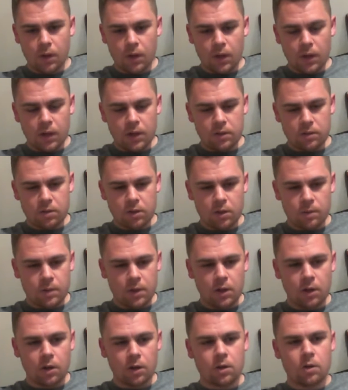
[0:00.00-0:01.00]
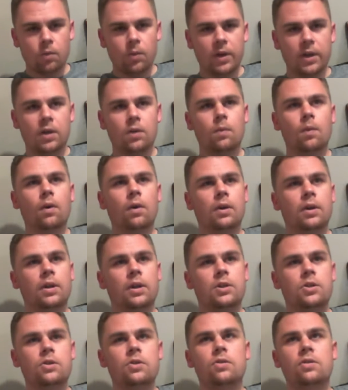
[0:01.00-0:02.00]
Anytime you look at week 1 and
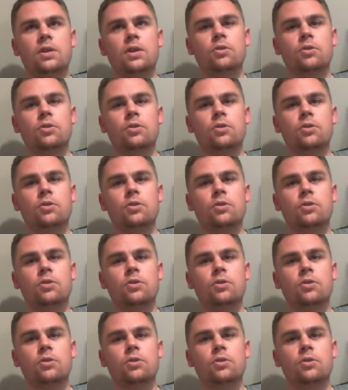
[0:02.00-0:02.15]
you see